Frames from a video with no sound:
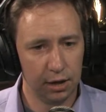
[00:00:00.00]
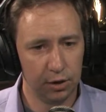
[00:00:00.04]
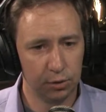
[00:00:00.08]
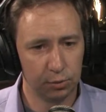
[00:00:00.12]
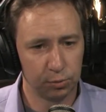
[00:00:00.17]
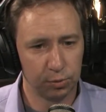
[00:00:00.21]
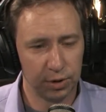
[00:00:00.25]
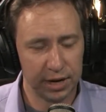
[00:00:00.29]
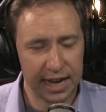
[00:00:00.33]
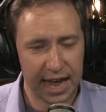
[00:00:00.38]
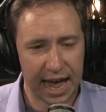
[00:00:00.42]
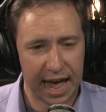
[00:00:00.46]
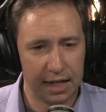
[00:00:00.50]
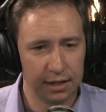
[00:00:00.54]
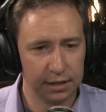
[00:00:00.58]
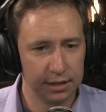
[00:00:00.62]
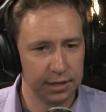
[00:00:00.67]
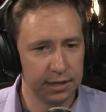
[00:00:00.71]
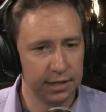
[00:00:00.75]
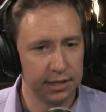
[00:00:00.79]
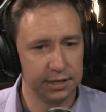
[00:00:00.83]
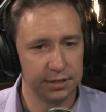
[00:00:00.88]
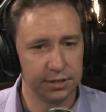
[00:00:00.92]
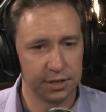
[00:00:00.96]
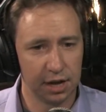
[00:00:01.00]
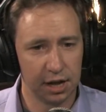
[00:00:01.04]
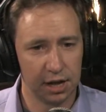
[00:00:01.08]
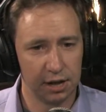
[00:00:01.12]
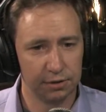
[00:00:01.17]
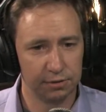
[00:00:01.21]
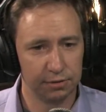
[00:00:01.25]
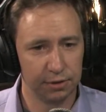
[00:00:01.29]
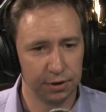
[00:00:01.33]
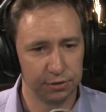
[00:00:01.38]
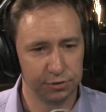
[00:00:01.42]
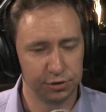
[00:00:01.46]
realities
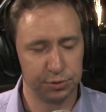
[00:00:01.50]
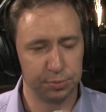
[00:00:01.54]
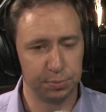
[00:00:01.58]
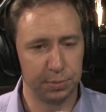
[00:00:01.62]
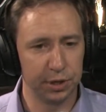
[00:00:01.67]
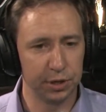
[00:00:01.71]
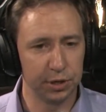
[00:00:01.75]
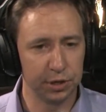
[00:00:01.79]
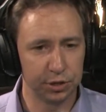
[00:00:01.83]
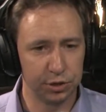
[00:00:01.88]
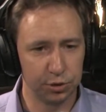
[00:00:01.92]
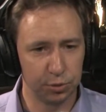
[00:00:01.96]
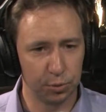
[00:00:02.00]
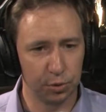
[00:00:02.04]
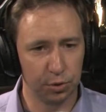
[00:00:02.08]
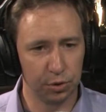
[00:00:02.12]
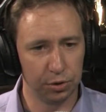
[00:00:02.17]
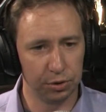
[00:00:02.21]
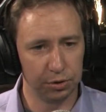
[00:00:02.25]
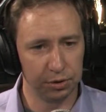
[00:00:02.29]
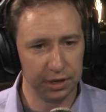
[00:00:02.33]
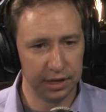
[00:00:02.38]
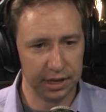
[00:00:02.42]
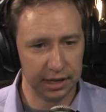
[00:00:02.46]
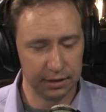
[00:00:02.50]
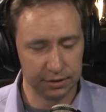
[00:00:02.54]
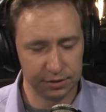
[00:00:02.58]
of spiritual